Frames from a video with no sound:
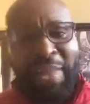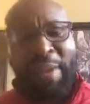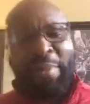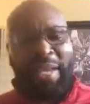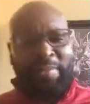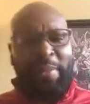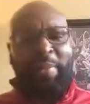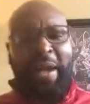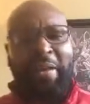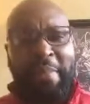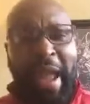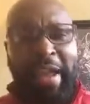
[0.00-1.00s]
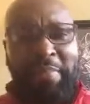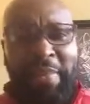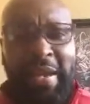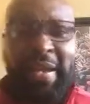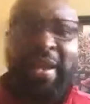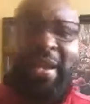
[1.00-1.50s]
Probably gets people kind of mad at
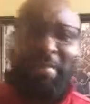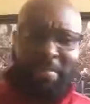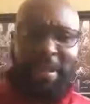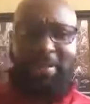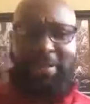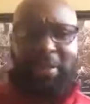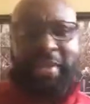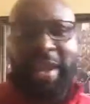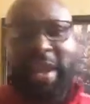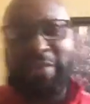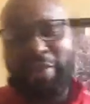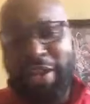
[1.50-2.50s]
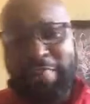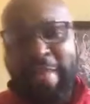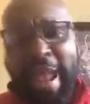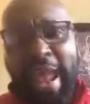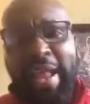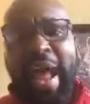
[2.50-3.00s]
me, but it's okay if you get
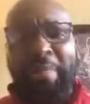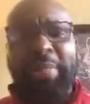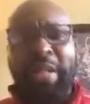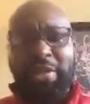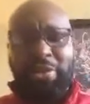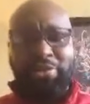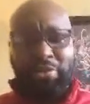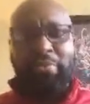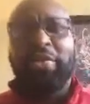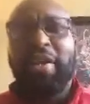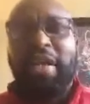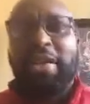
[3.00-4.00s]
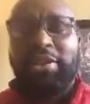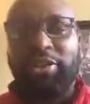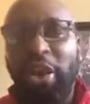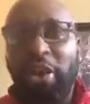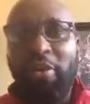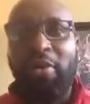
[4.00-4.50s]
mad. I'm telling the truth.
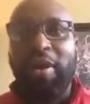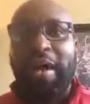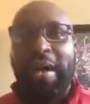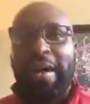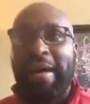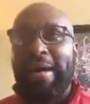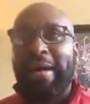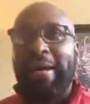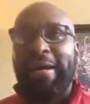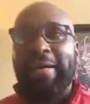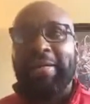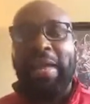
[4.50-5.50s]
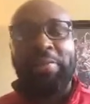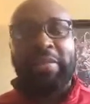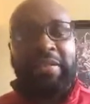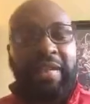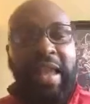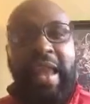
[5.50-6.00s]
So they were
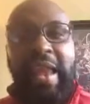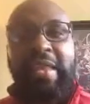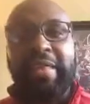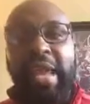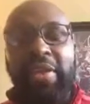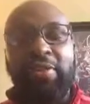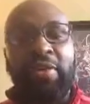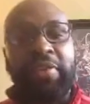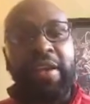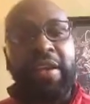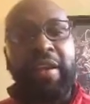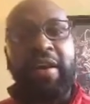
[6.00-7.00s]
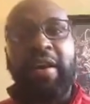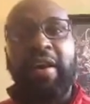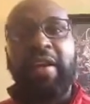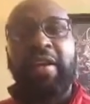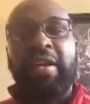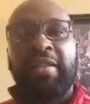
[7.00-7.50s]
saying that
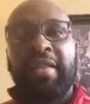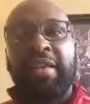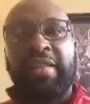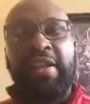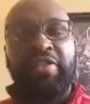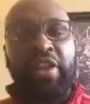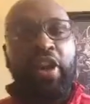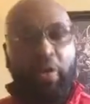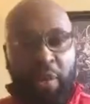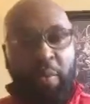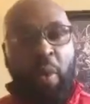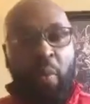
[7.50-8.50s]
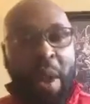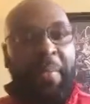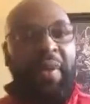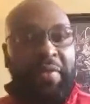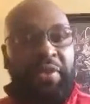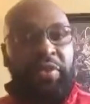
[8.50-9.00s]
they were
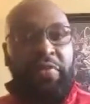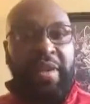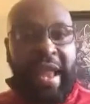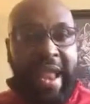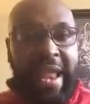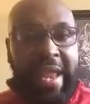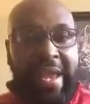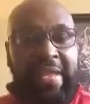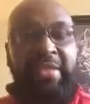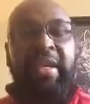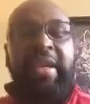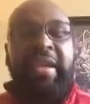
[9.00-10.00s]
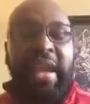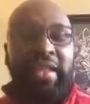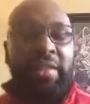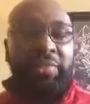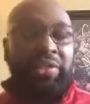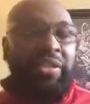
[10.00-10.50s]
women of a certain age,
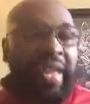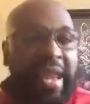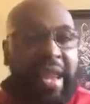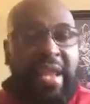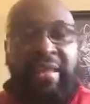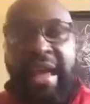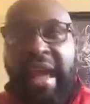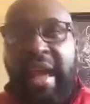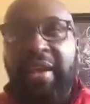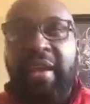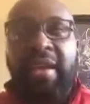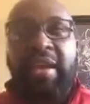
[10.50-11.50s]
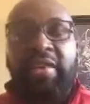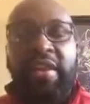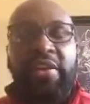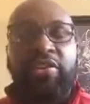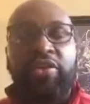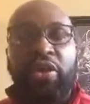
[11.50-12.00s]
and they were saying that
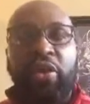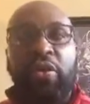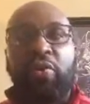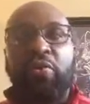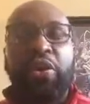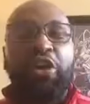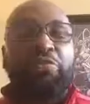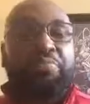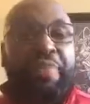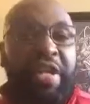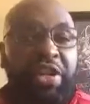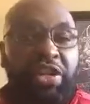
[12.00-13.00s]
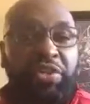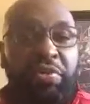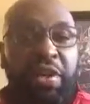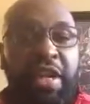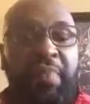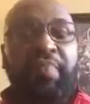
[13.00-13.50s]
there's no real
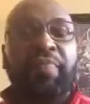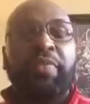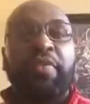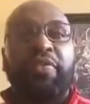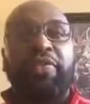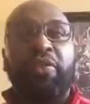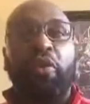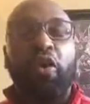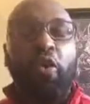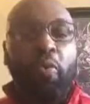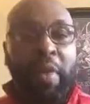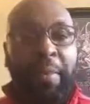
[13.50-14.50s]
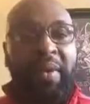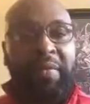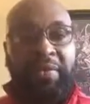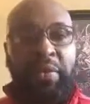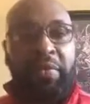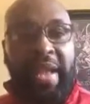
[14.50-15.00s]
ministry for women of
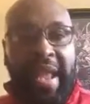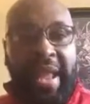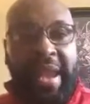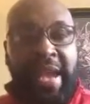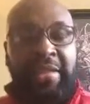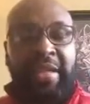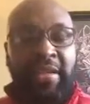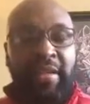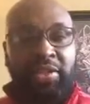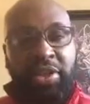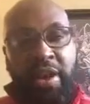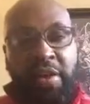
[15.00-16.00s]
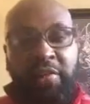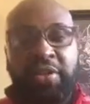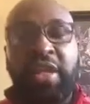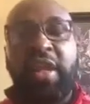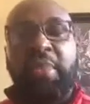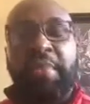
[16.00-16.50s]
a certain age in the
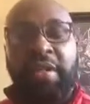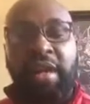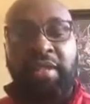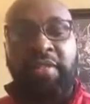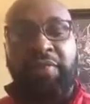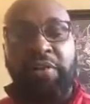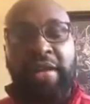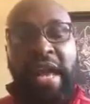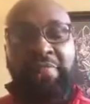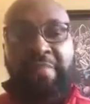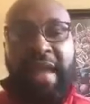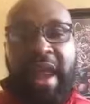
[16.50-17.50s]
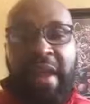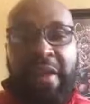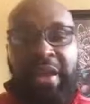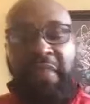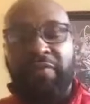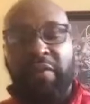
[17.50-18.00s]
church because if you're not
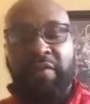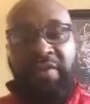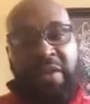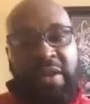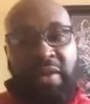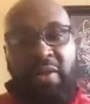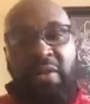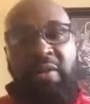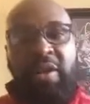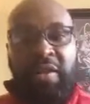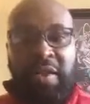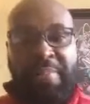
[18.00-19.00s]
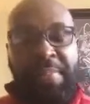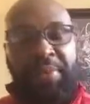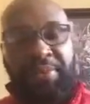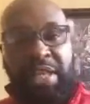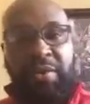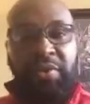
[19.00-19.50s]
married, if you're single, then people
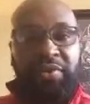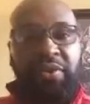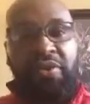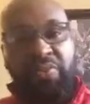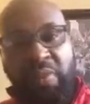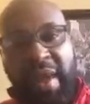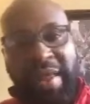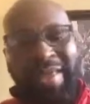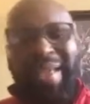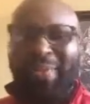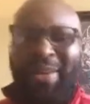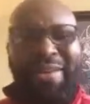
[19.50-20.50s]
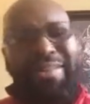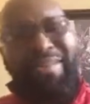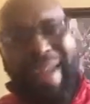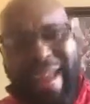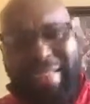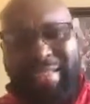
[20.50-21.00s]
see you a certain way. Well, you're
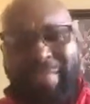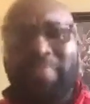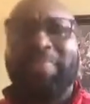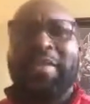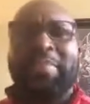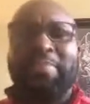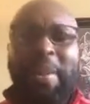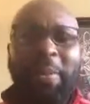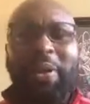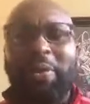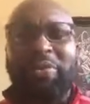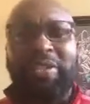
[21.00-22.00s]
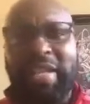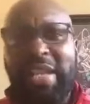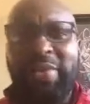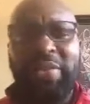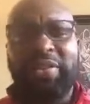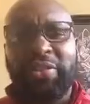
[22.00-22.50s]
crazy. People don't see
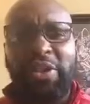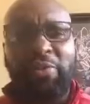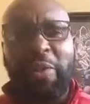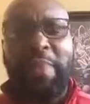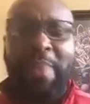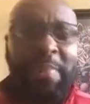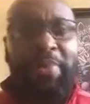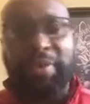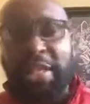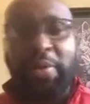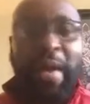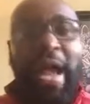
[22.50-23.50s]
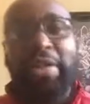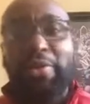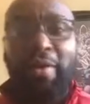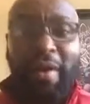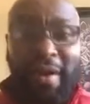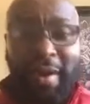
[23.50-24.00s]
you a certain way. People see you how
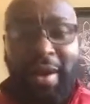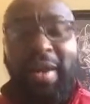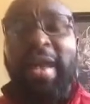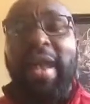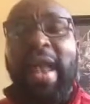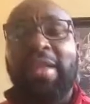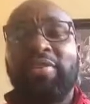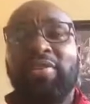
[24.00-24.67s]
you are. And